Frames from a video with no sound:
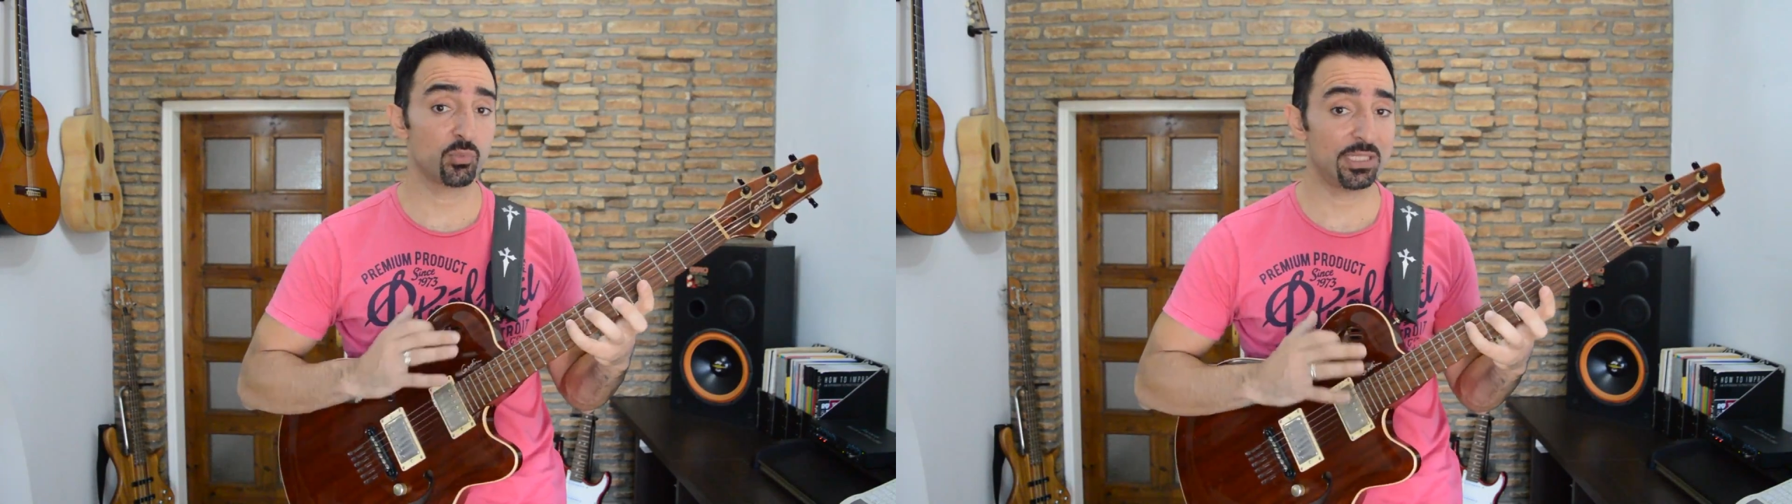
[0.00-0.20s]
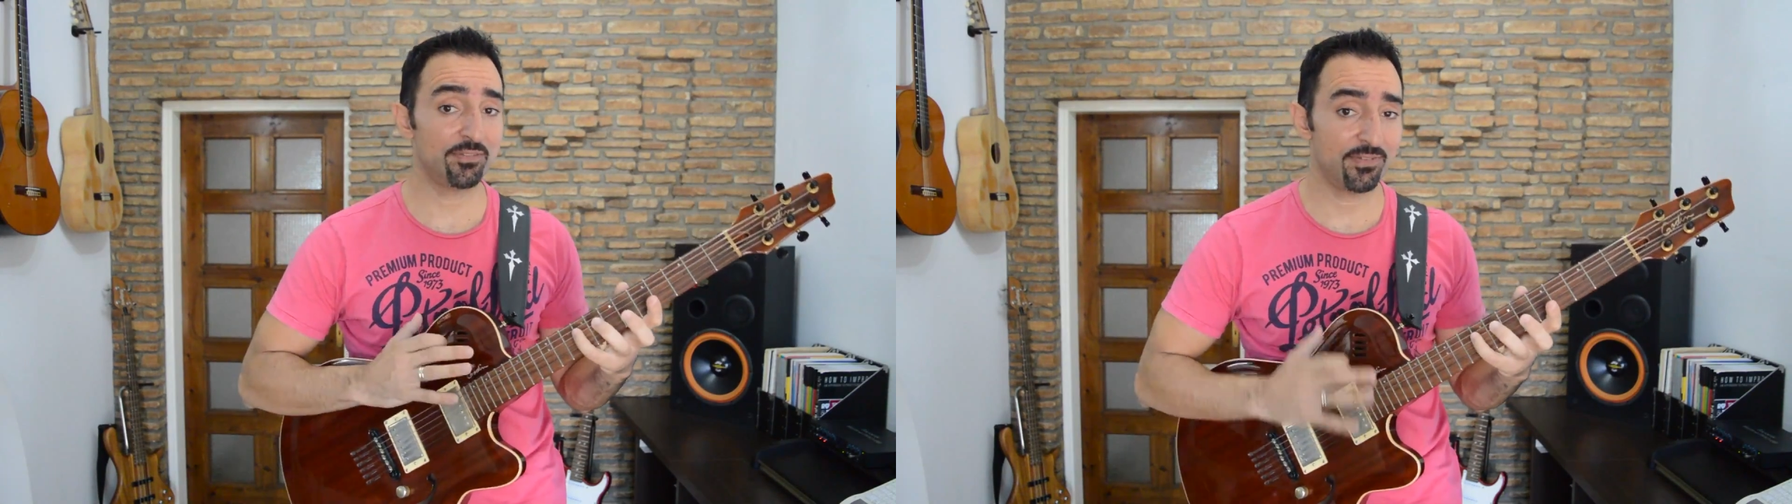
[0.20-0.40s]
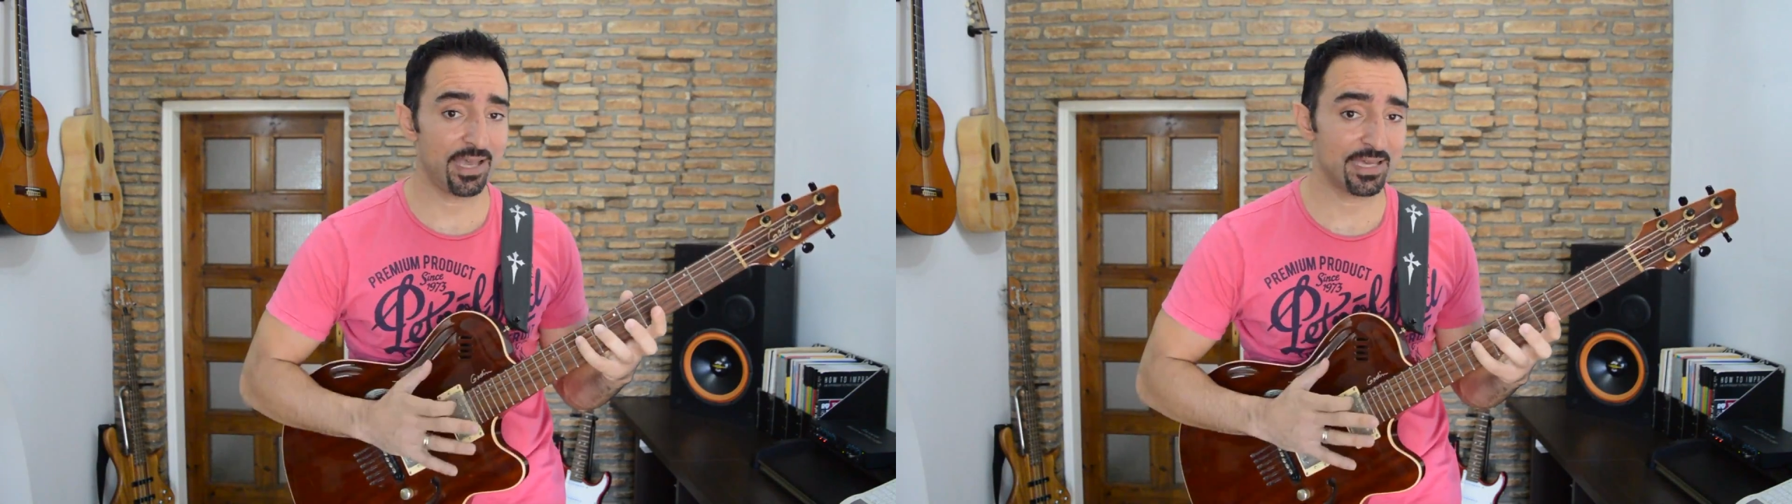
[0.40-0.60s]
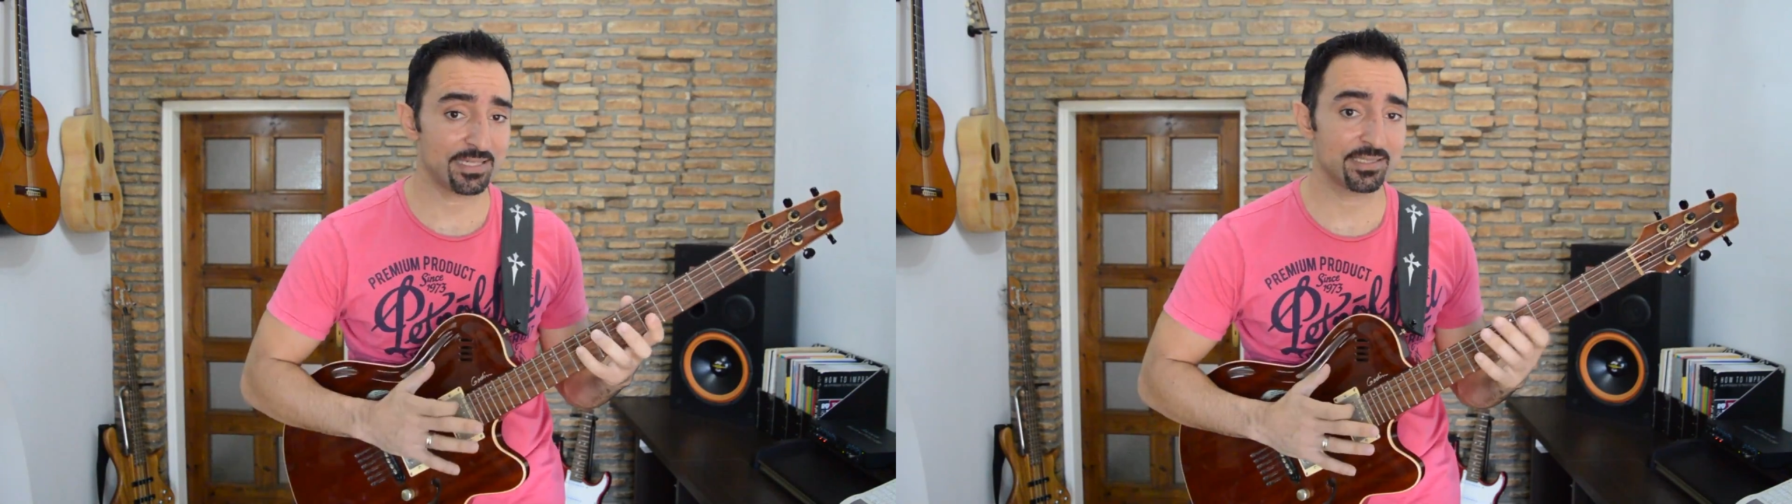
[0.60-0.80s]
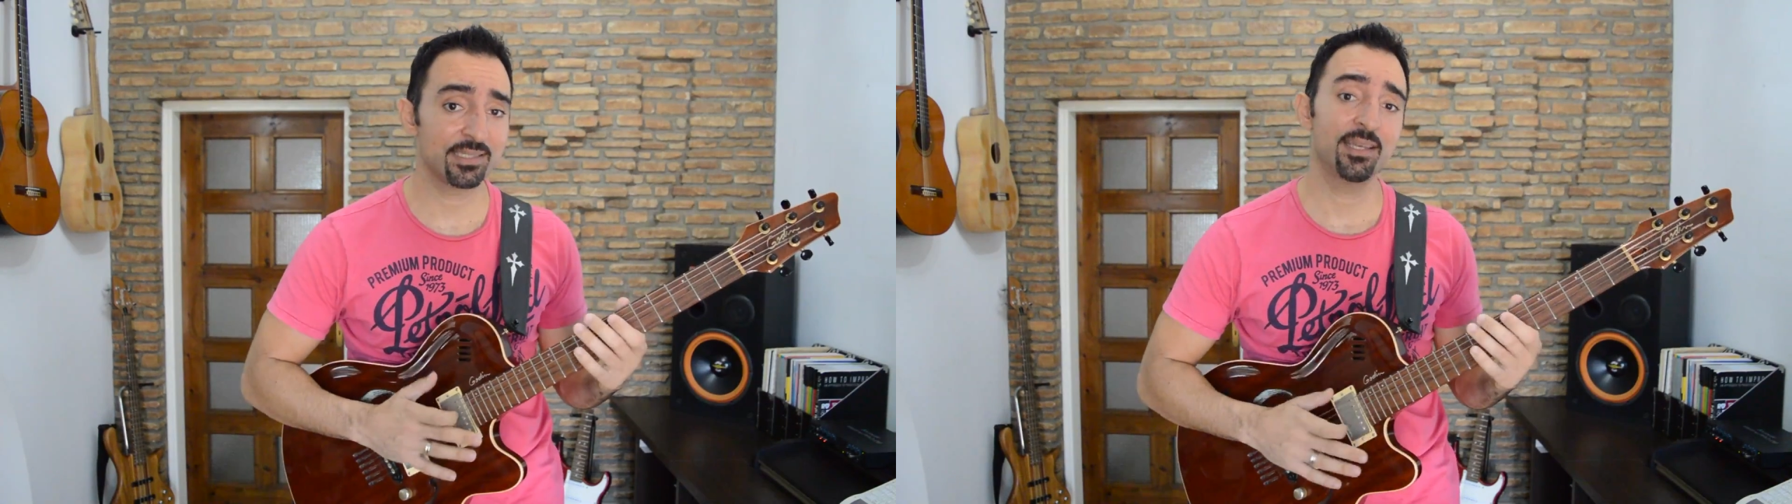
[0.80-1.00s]
really
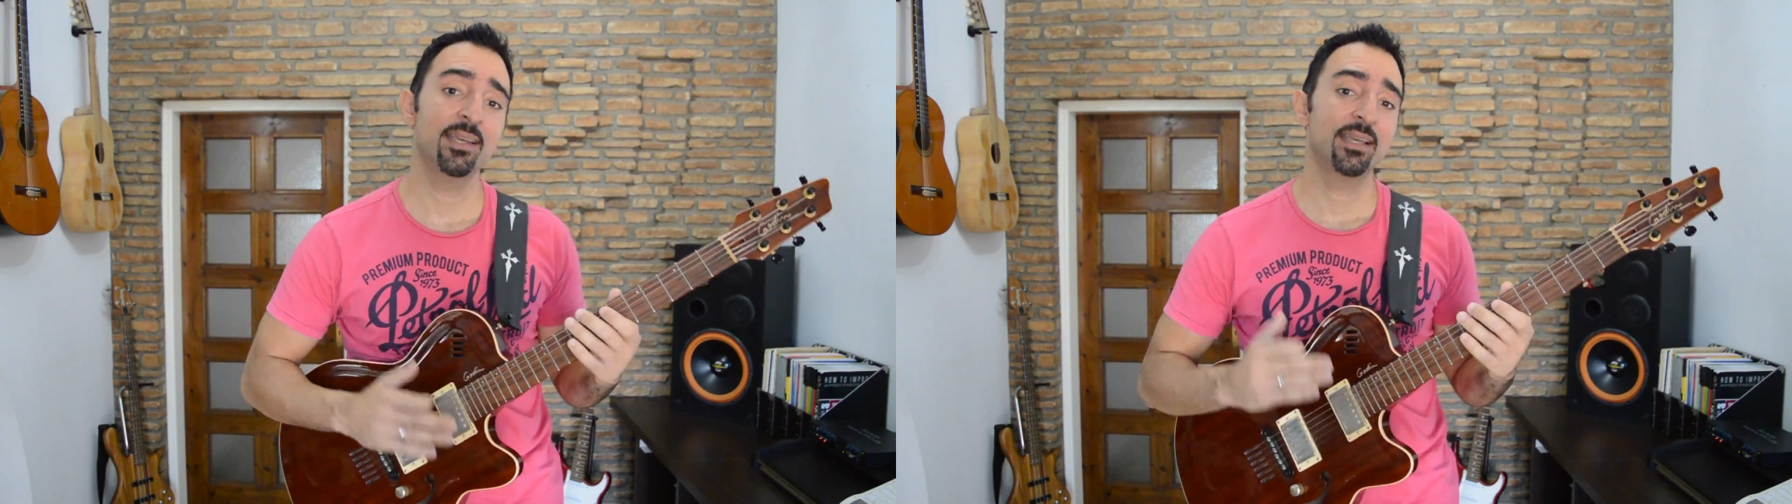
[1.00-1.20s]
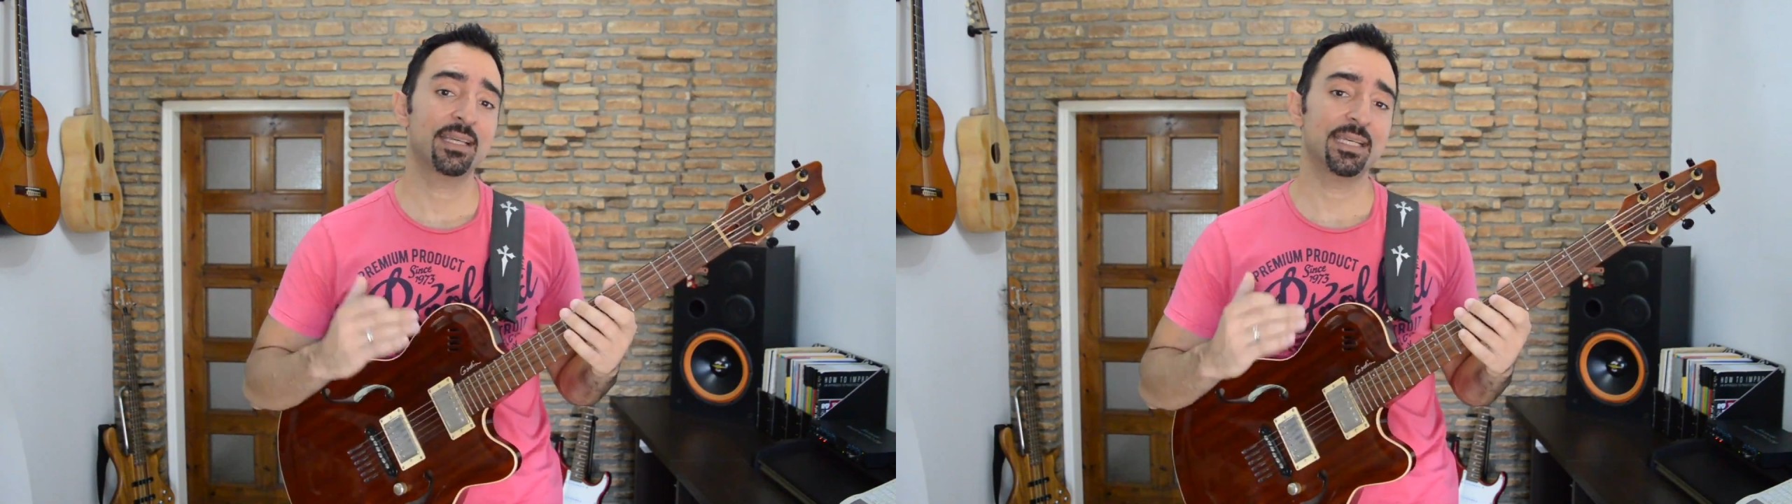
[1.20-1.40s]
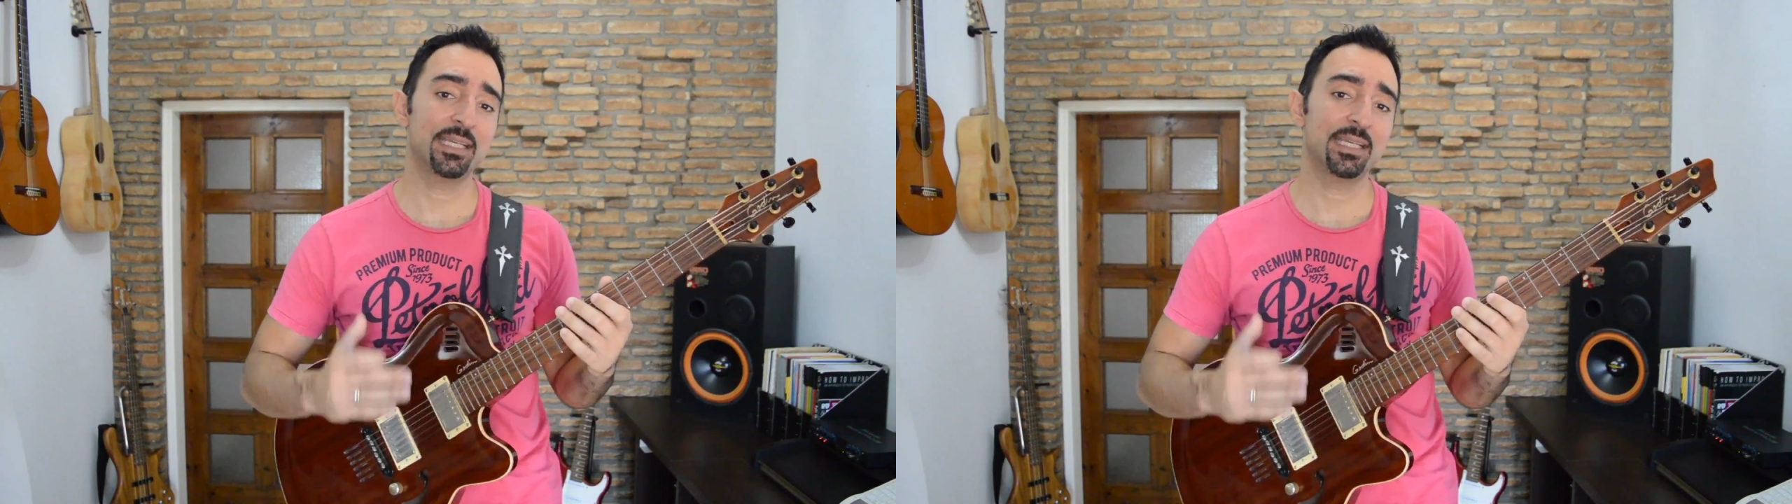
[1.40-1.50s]
fast can